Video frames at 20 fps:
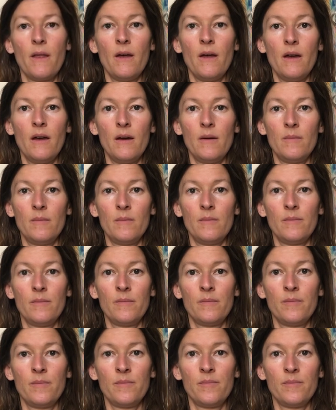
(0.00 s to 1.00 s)
um,
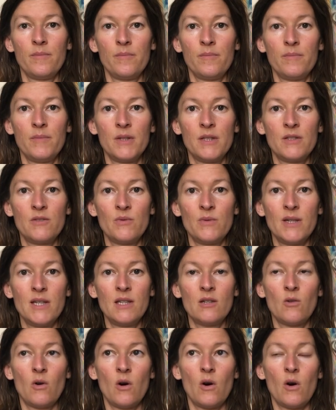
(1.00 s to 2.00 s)

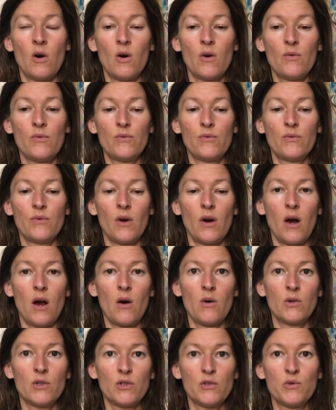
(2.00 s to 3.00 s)
between or of
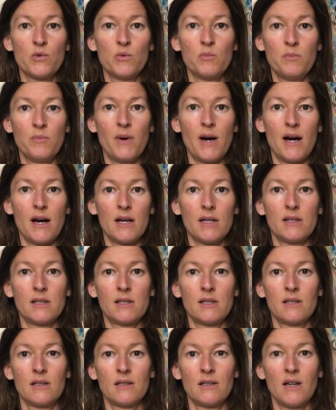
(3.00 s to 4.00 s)
our two
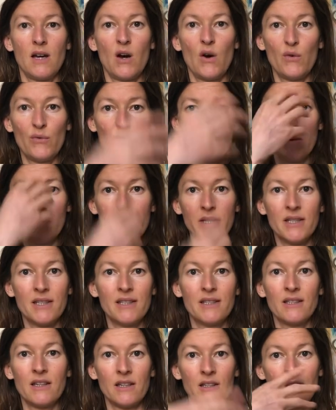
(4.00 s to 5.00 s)
parts, our
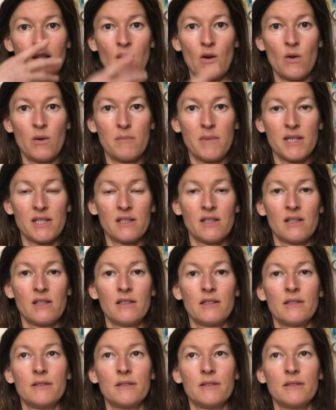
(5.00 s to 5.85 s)
feminine and our masculine.